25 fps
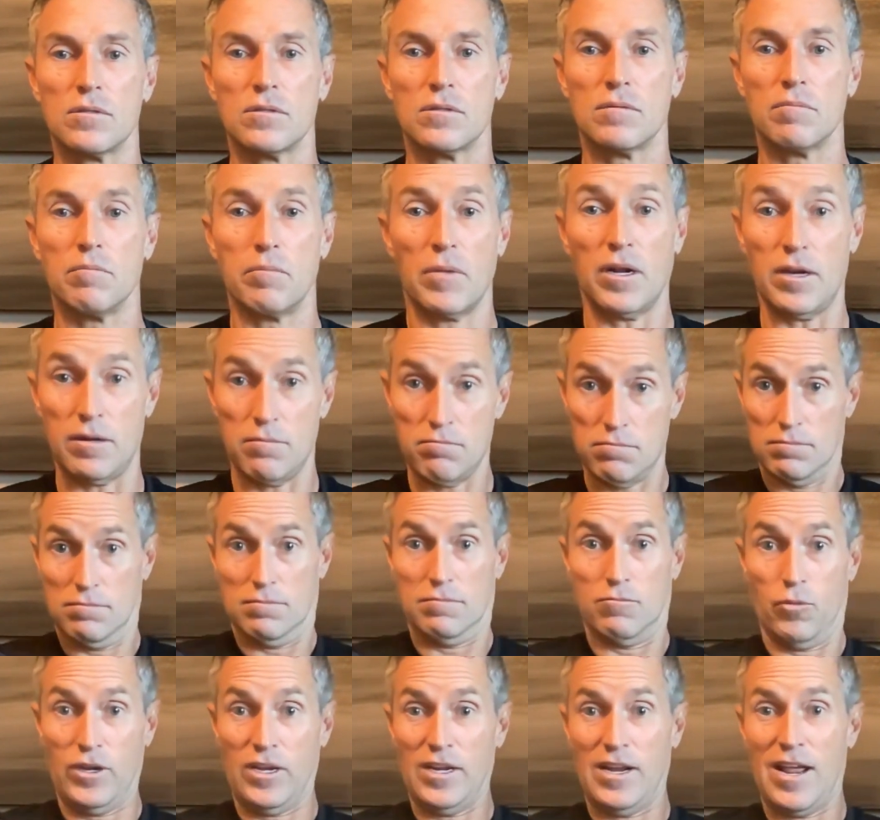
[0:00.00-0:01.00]
But
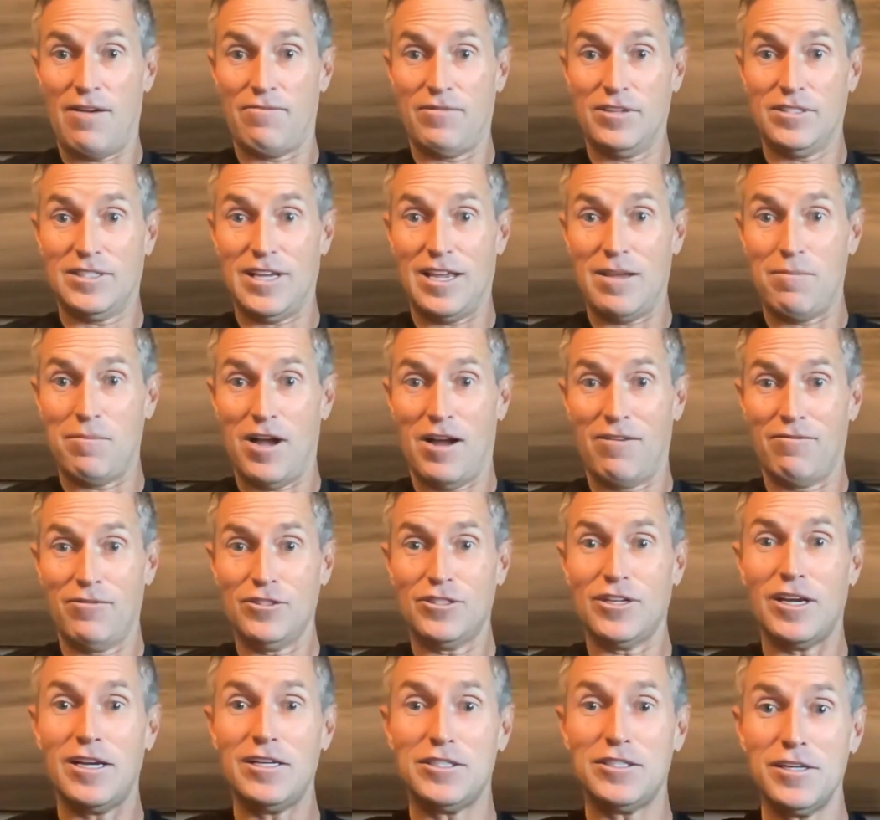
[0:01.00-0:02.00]
we can have the same
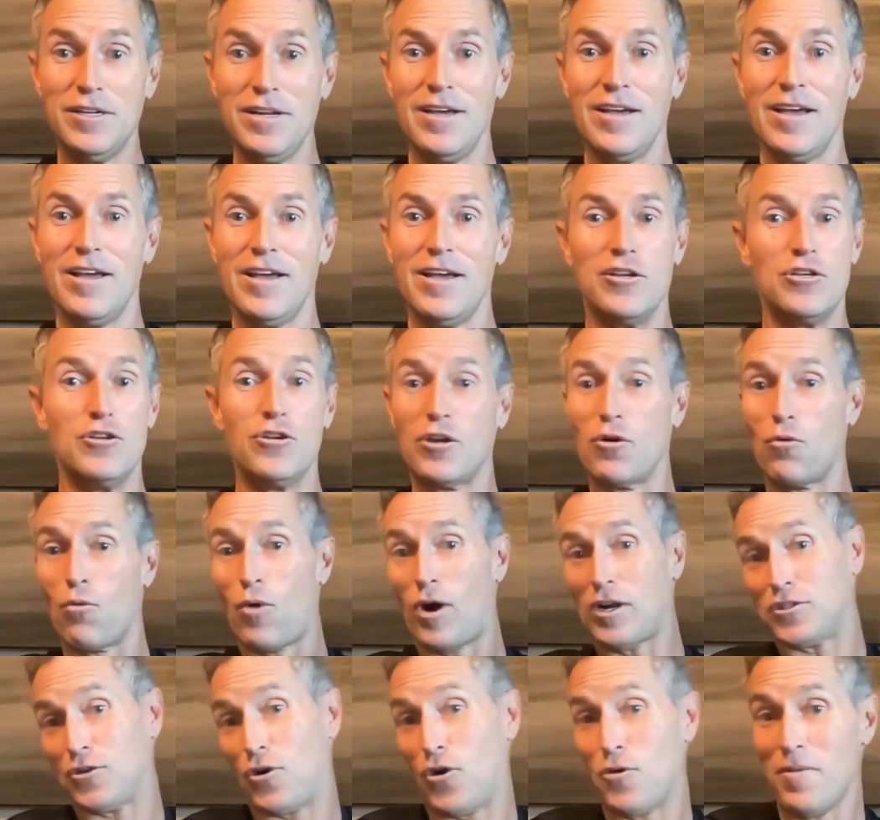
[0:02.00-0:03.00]
conversation. You can
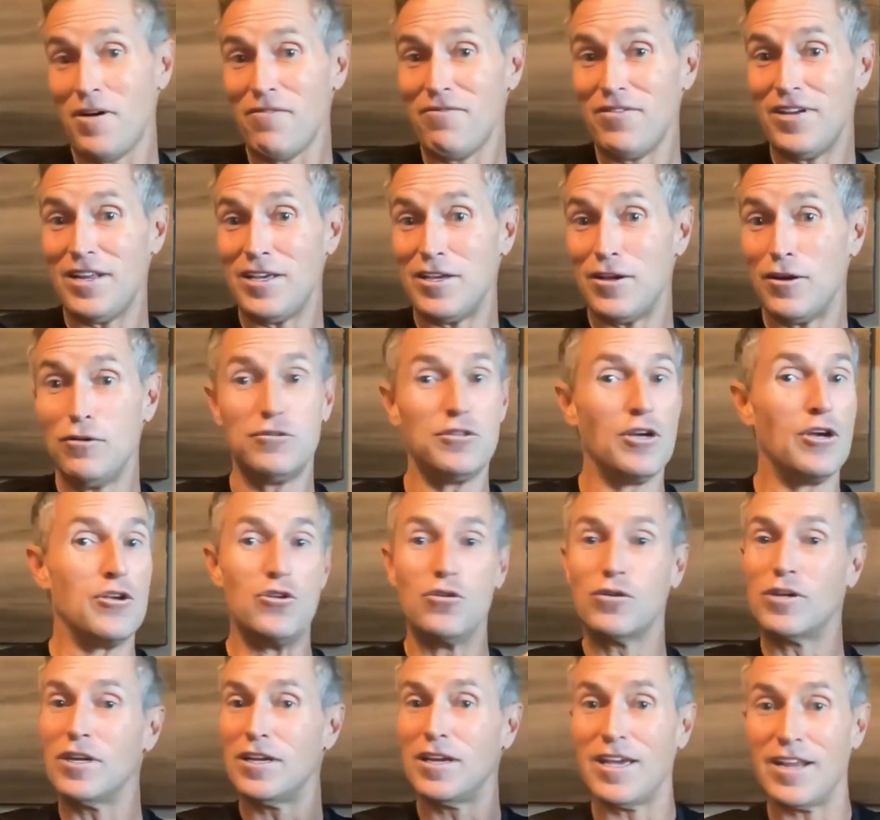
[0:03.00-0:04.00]
watch all my videos. You
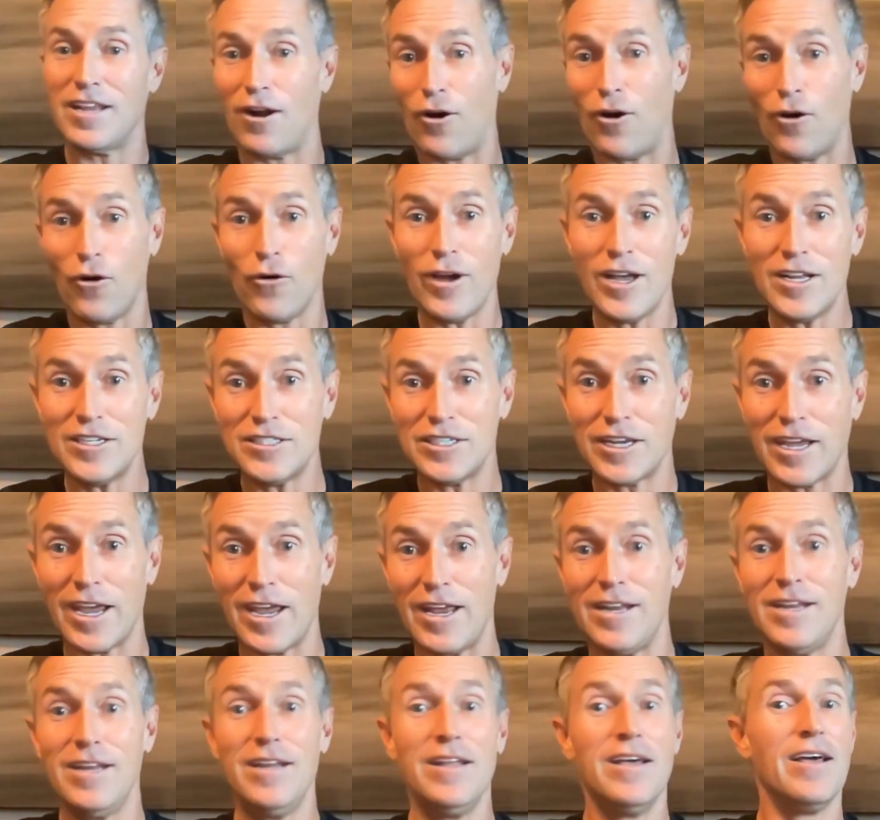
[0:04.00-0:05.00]
can get all
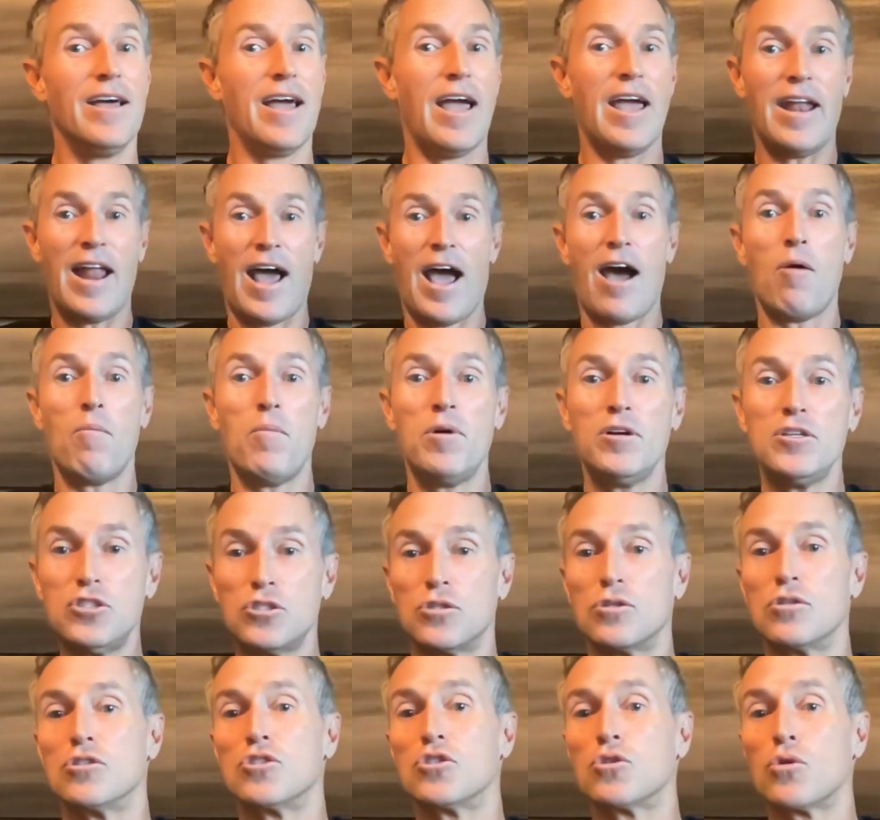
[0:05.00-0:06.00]
educated. And how
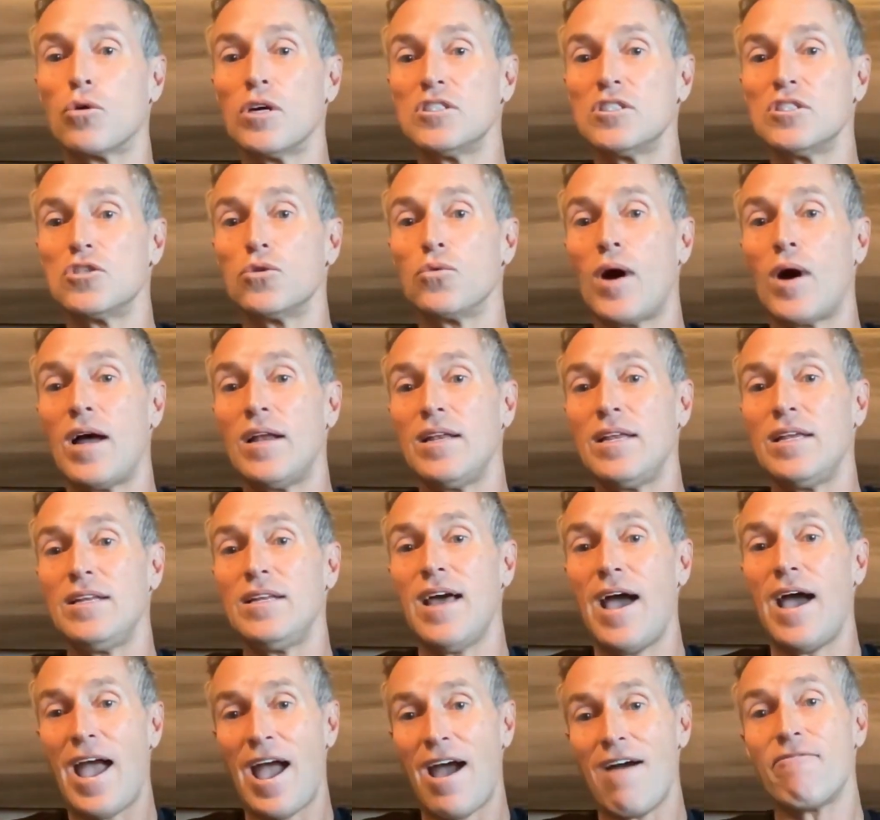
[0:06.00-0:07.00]
much trust do I need to
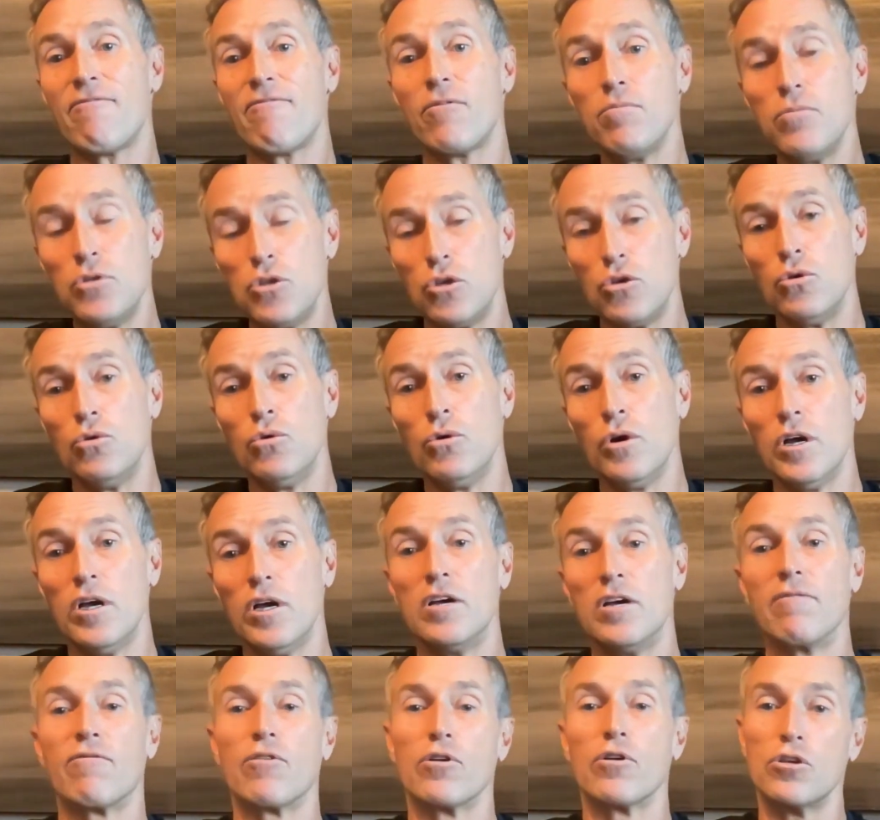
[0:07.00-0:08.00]
have from you
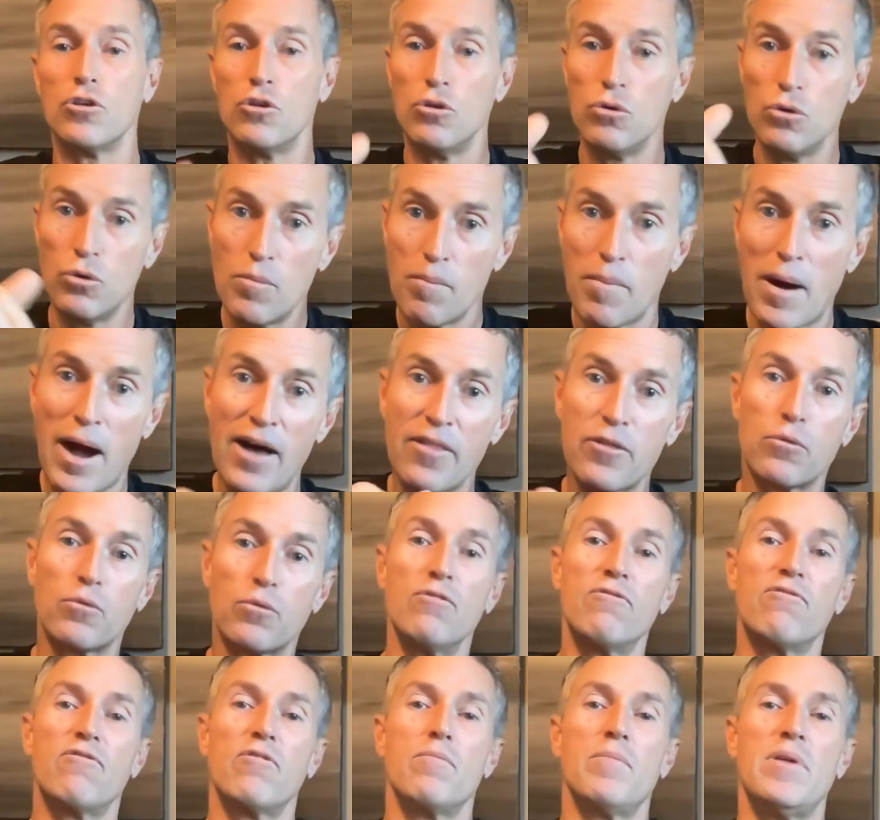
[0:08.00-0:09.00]
for you to buy the
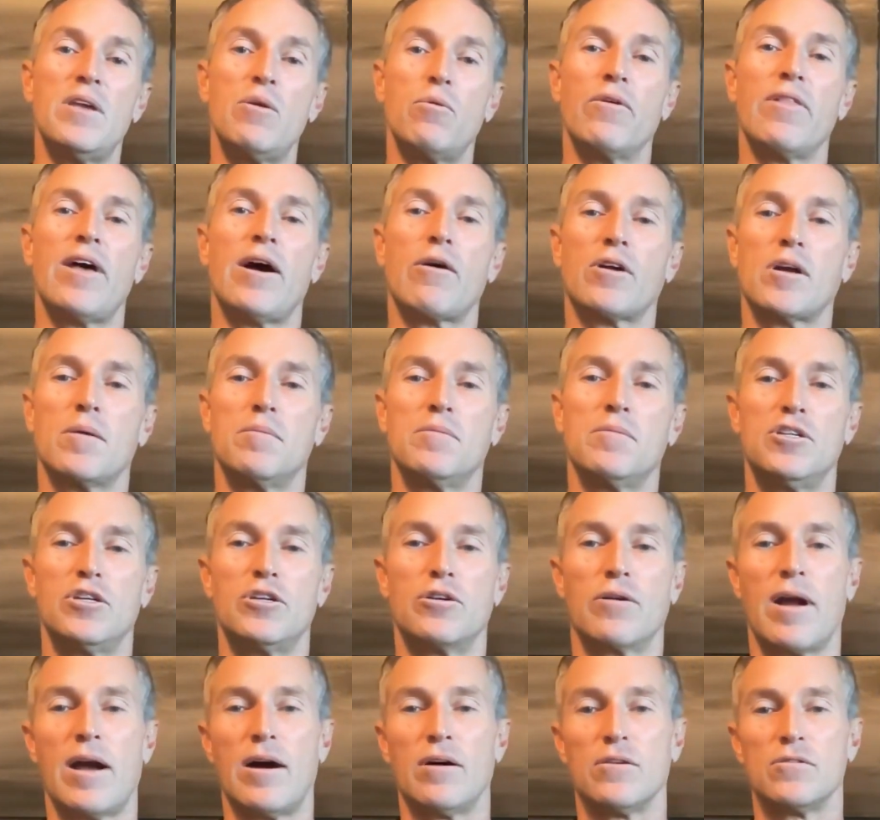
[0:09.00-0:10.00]
roof from me without coming to your
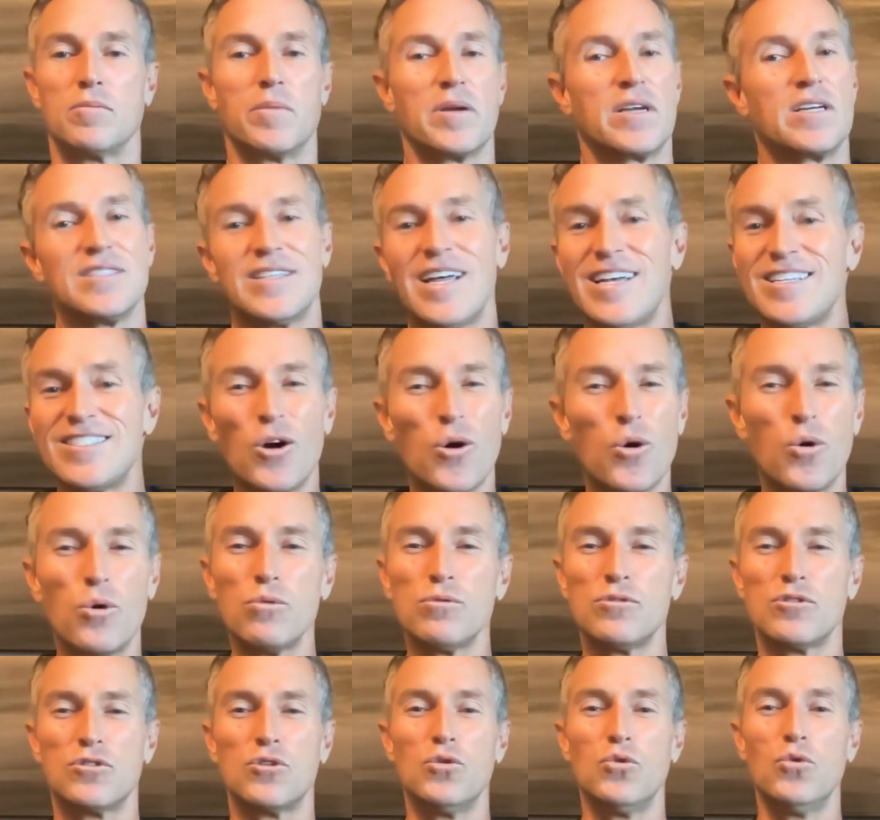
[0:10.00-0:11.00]
house? Because that's the old
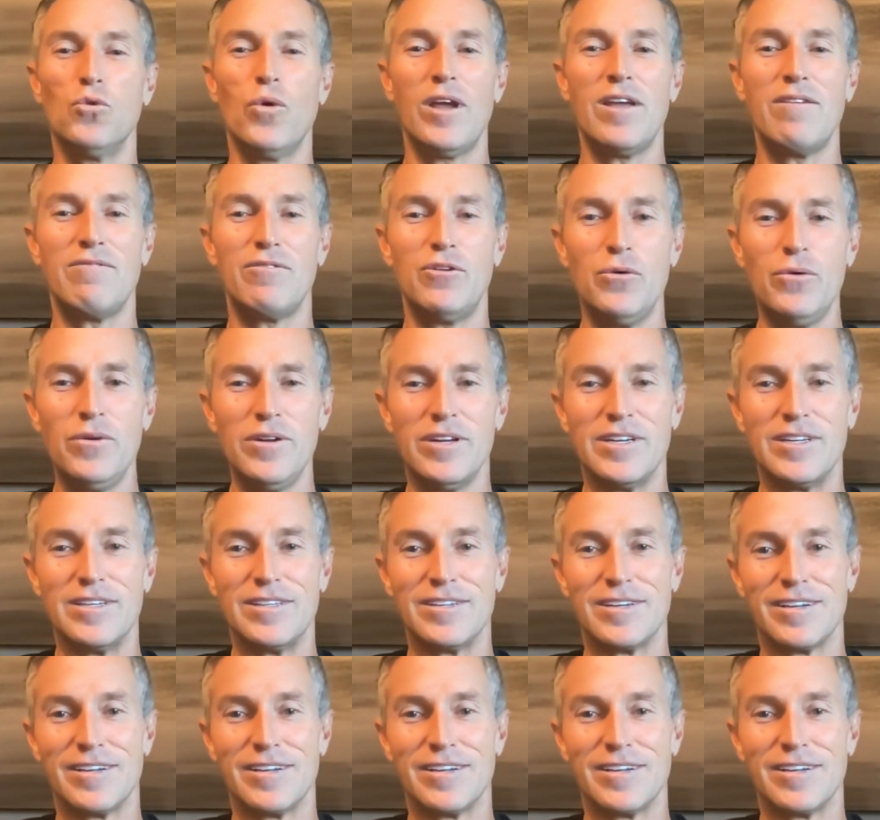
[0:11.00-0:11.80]
school way of doing it.